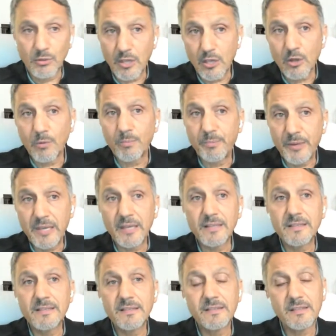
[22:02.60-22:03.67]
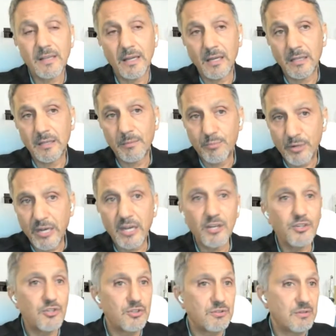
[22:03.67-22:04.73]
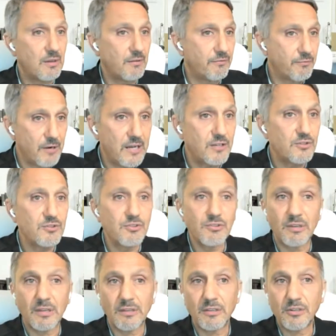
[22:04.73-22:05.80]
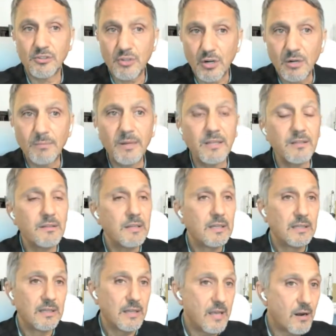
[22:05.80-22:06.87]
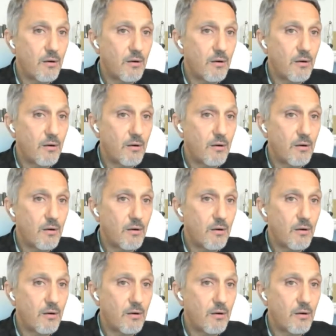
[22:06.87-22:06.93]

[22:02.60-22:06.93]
So the Europeans, the British, the French, the German,